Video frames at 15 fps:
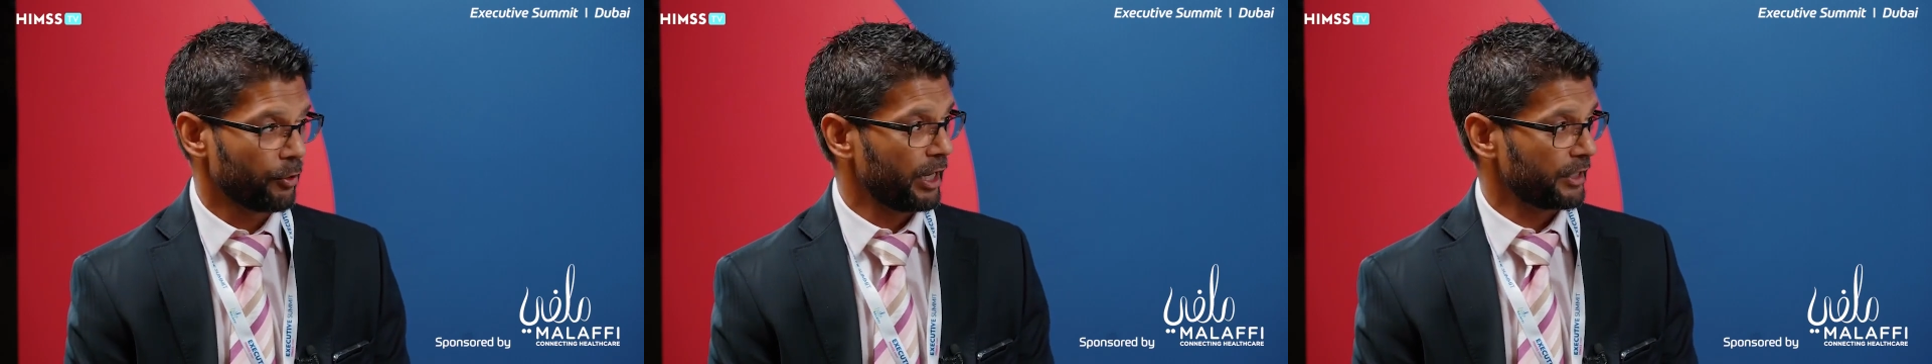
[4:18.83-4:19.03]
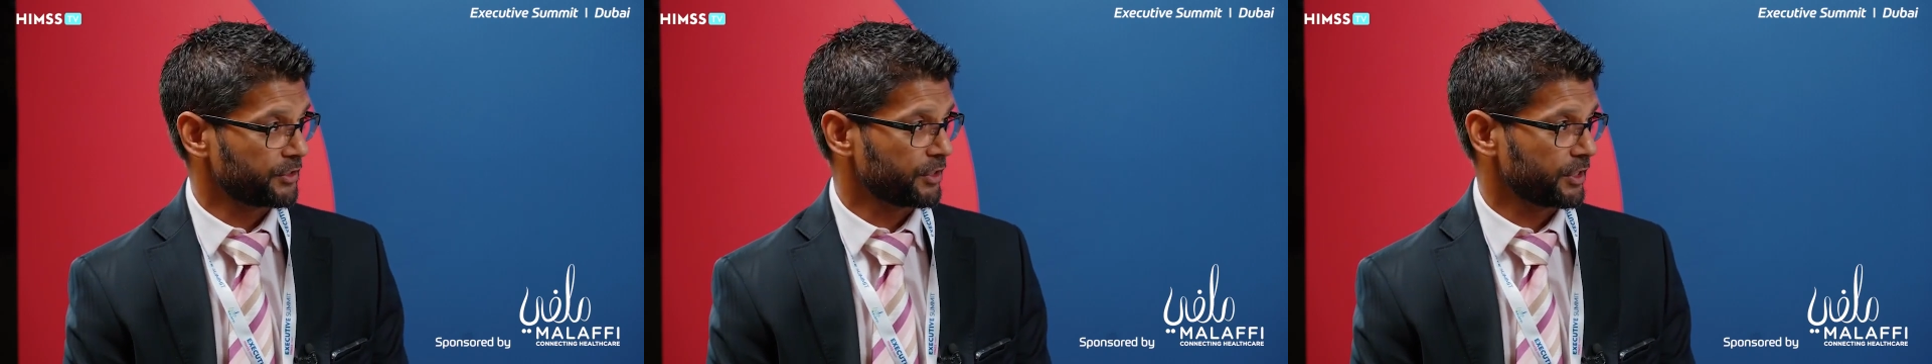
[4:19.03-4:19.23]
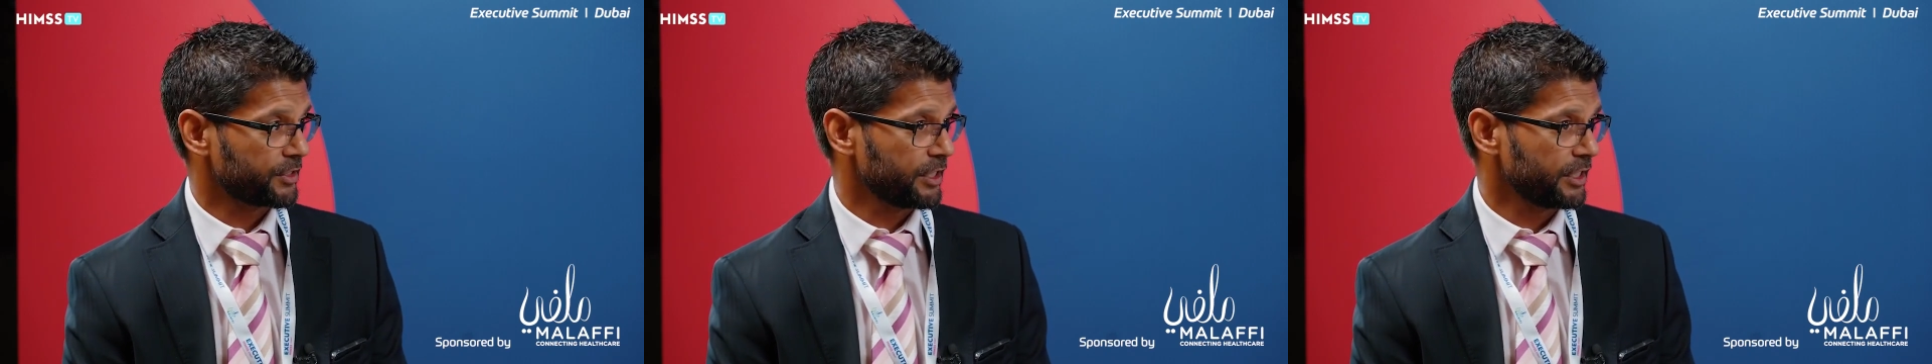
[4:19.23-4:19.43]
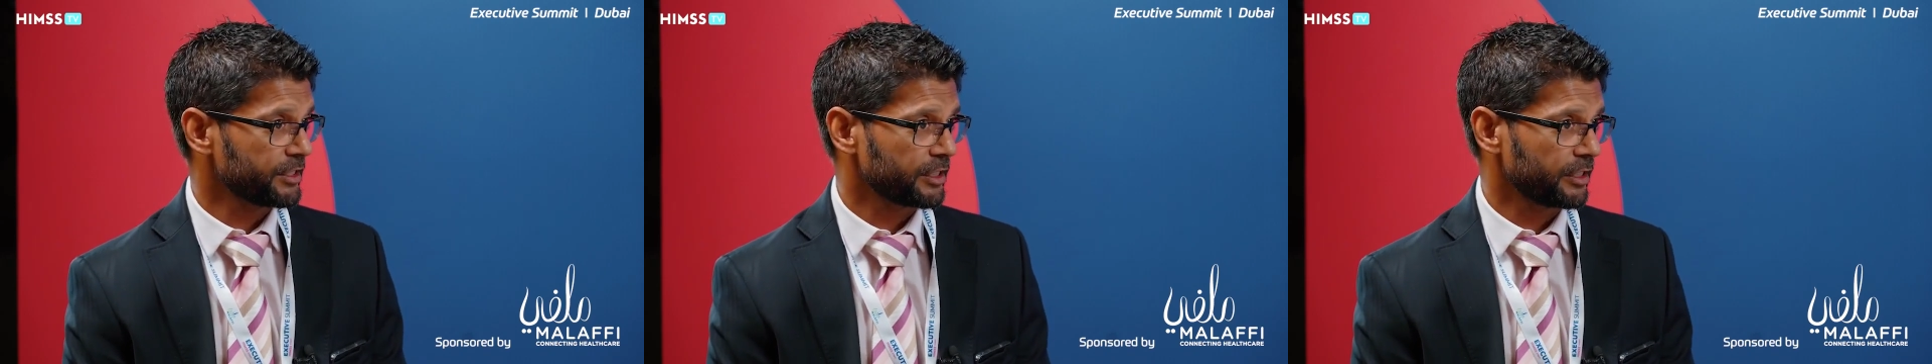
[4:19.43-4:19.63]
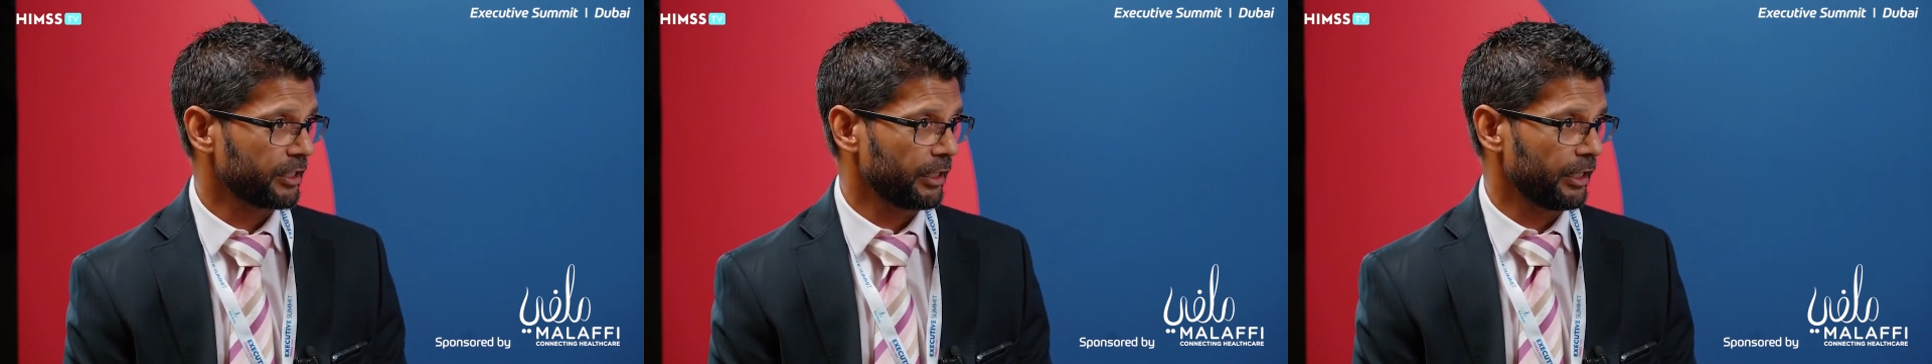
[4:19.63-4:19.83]
our
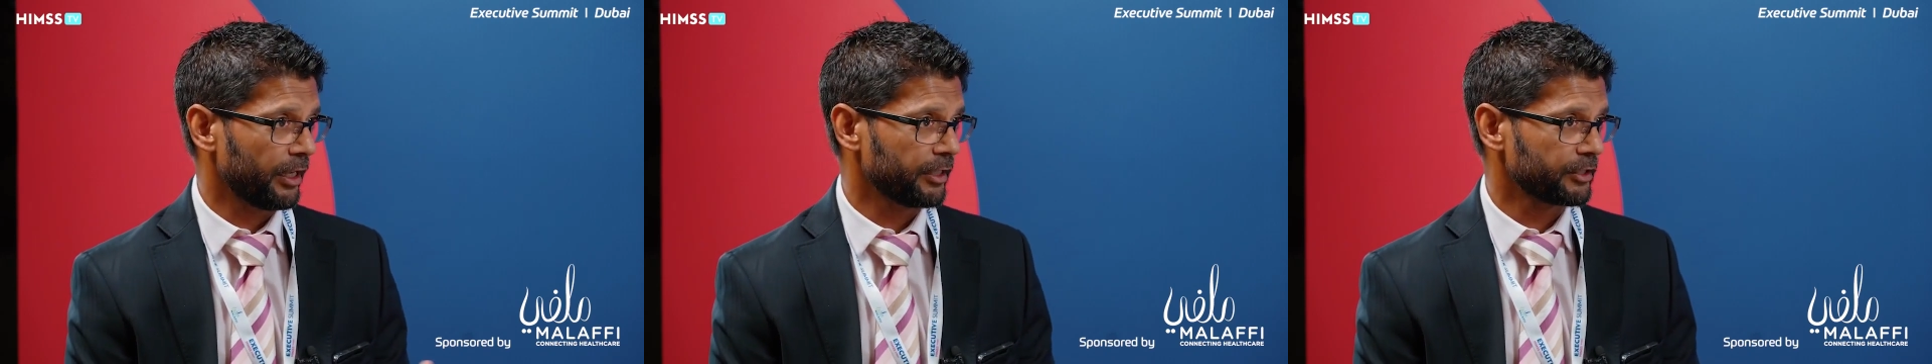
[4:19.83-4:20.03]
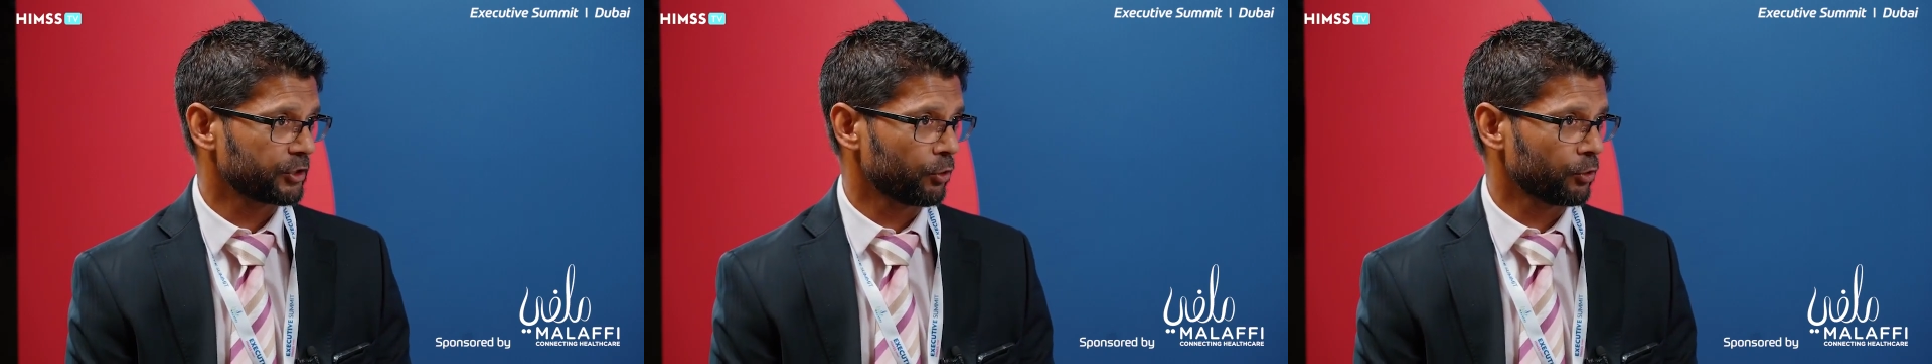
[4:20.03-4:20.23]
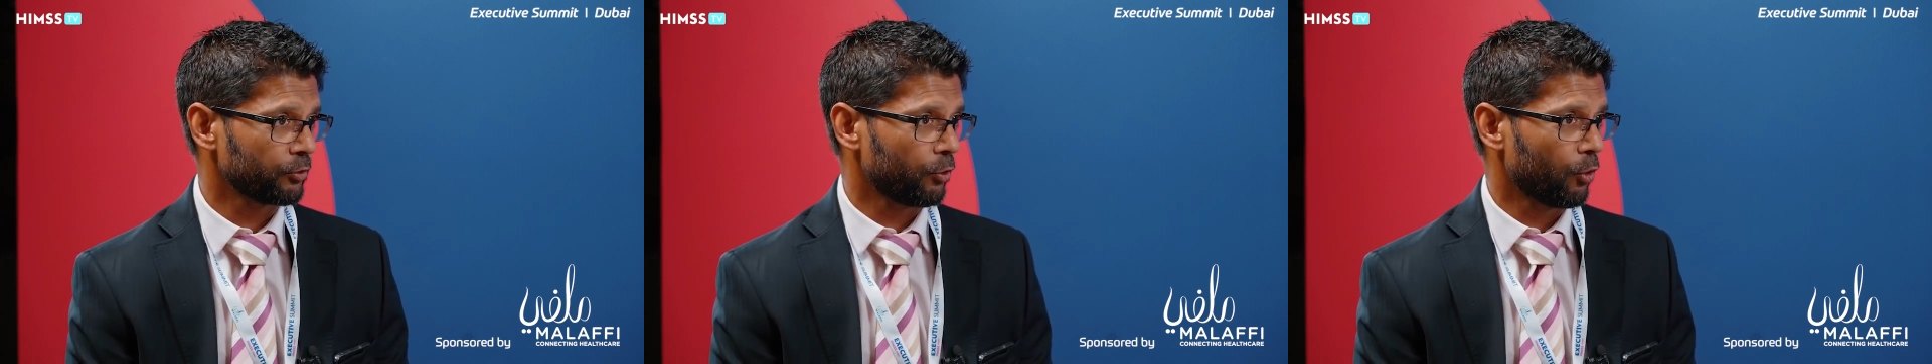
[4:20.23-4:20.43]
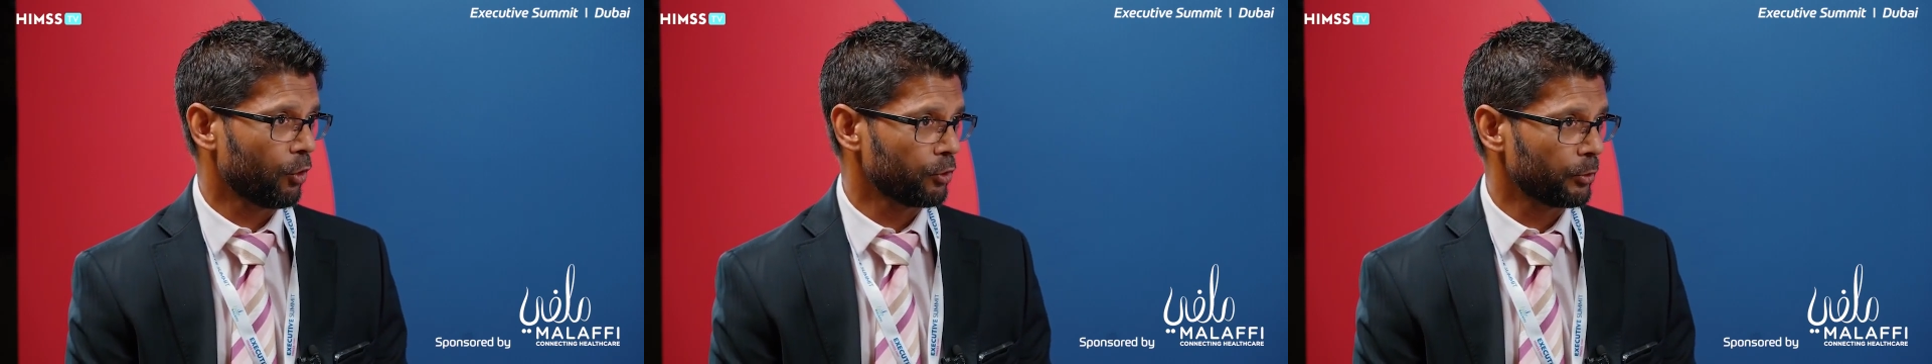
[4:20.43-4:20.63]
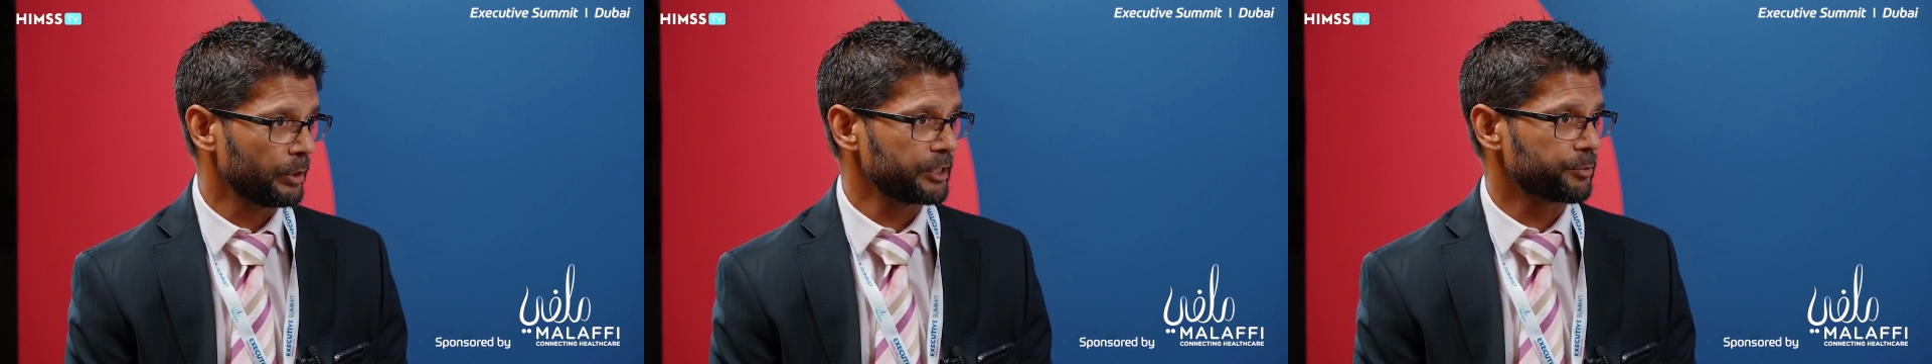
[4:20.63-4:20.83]
success, and has
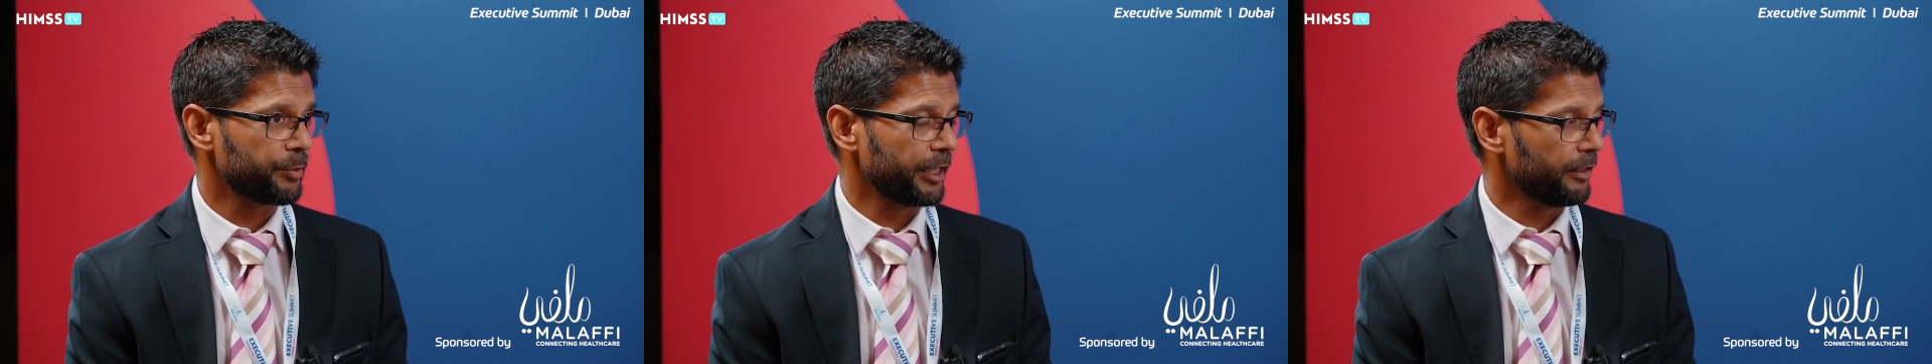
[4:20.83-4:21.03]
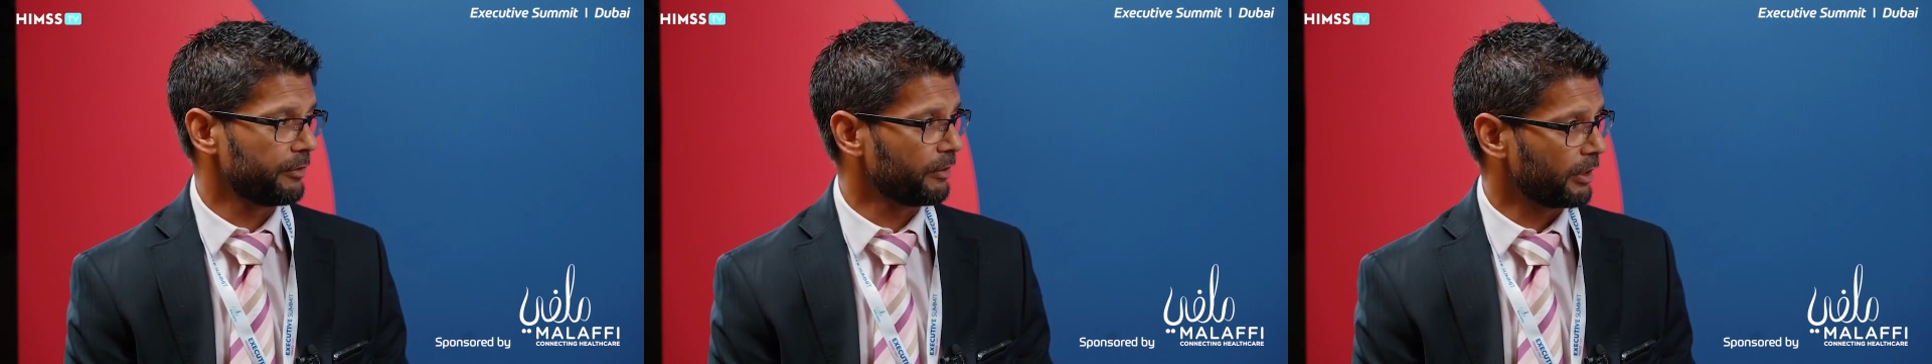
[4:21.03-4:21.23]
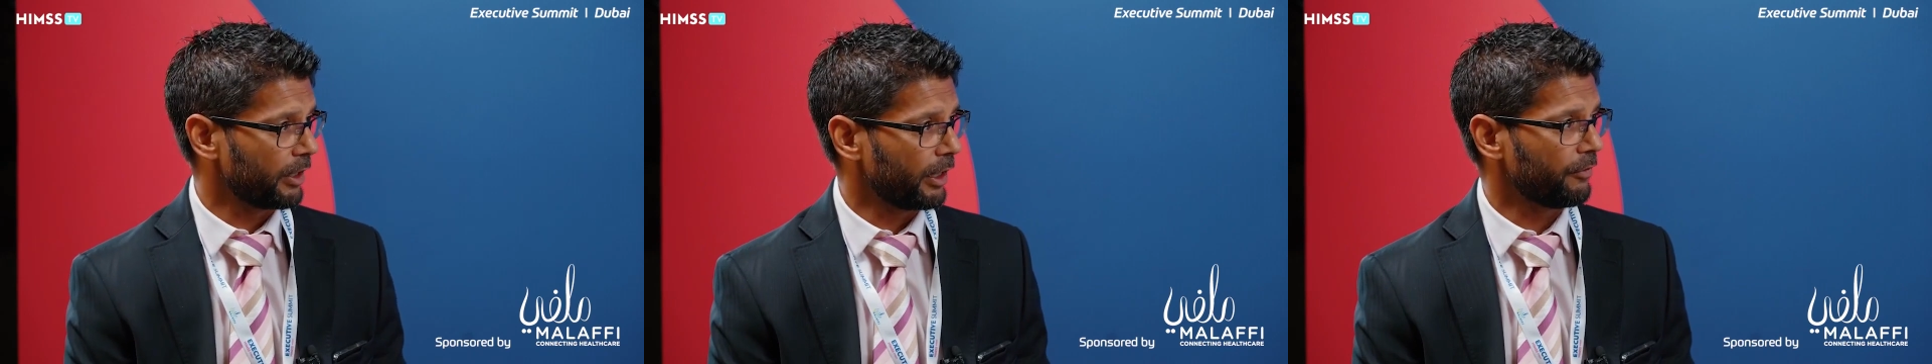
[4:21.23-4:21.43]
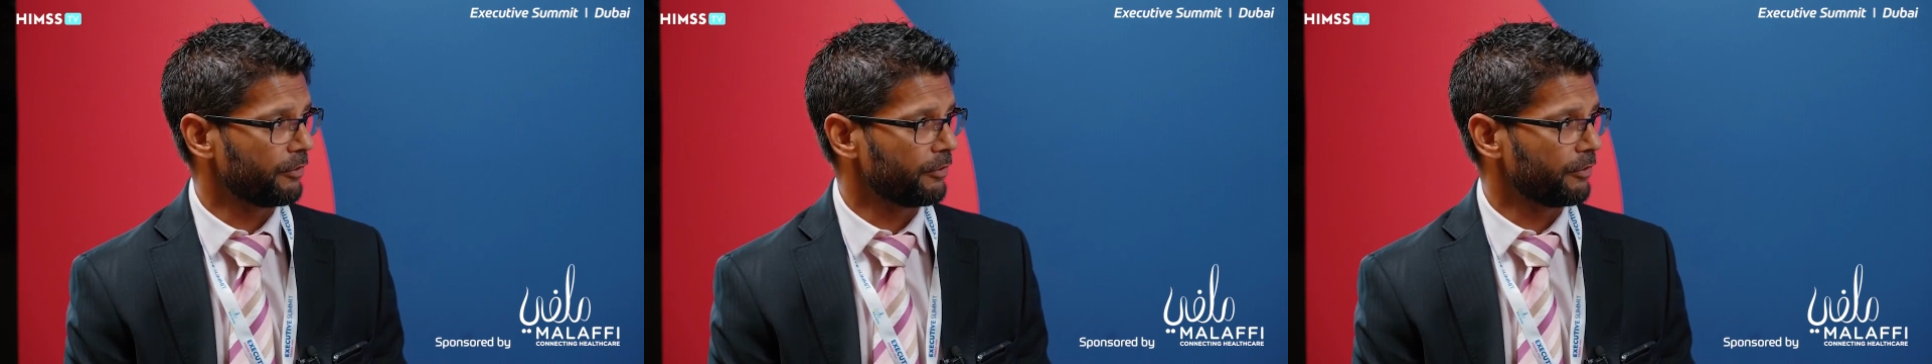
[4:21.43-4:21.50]
always been